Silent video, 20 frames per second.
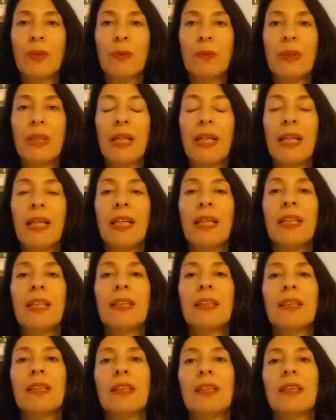Okay?
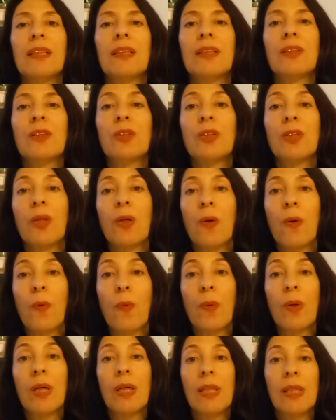So
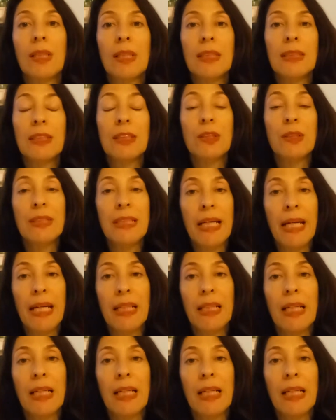today,